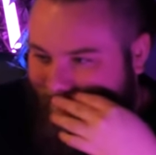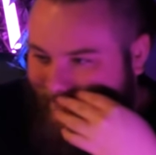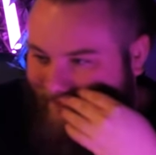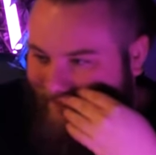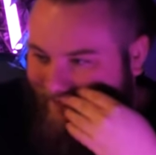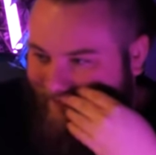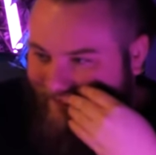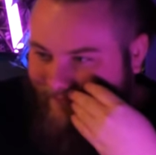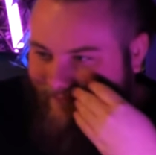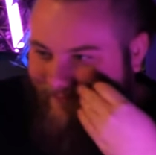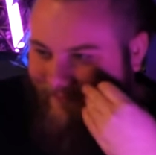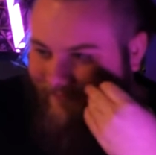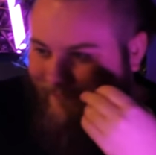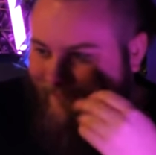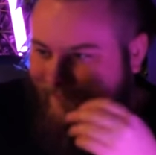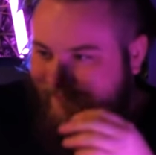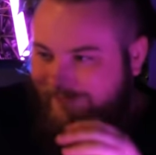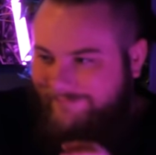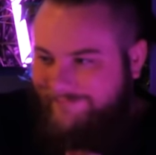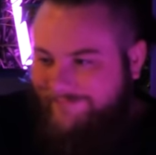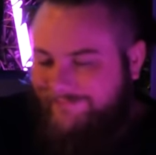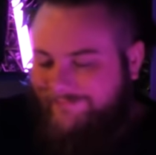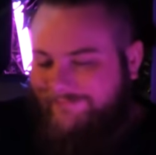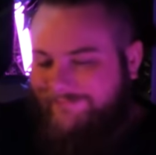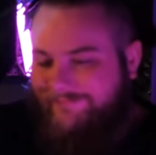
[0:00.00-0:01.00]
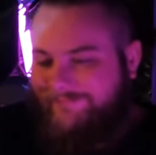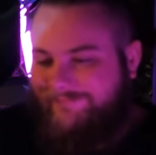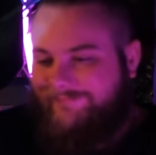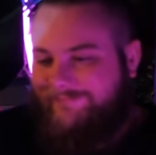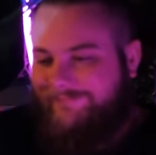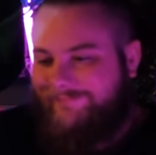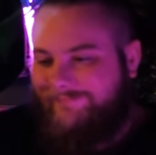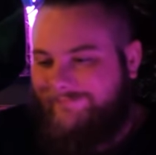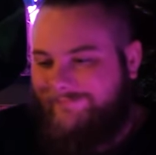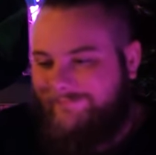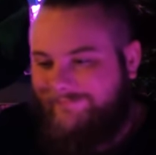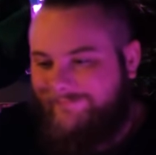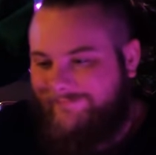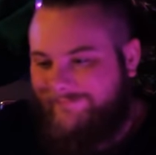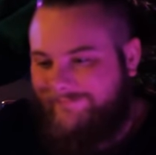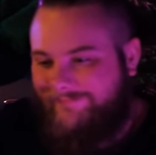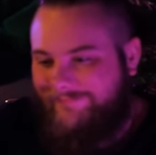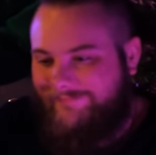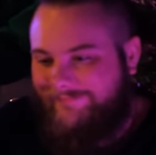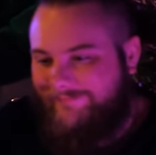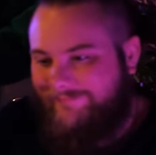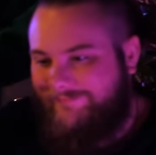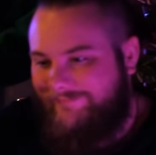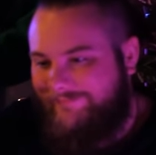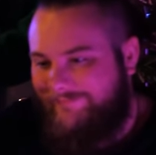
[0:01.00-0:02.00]

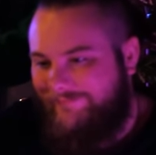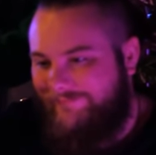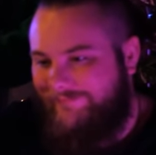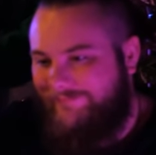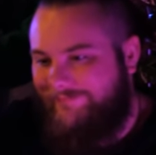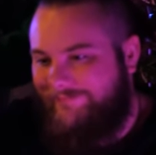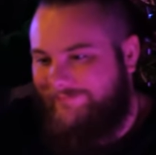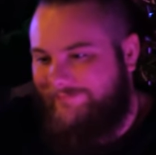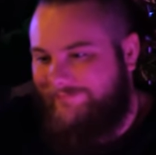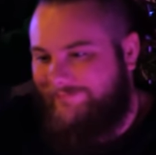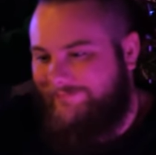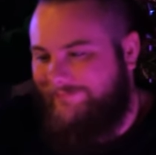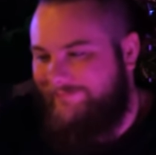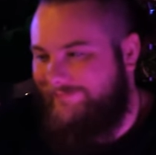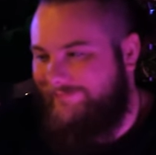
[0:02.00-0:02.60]
(silent)